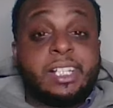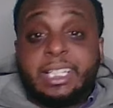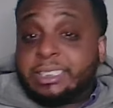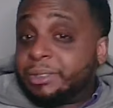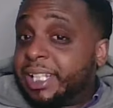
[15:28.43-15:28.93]

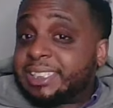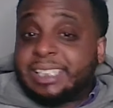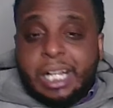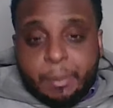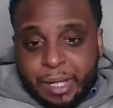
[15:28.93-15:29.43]
Until next
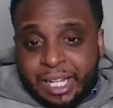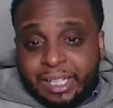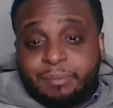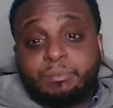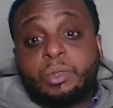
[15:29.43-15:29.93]
time, hey,
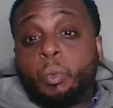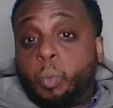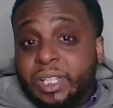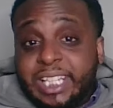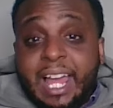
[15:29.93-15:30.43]

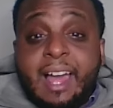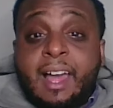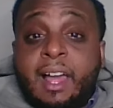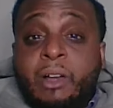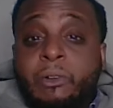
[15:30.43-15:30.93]
we
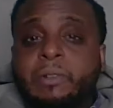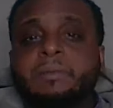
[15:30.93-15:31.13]
out.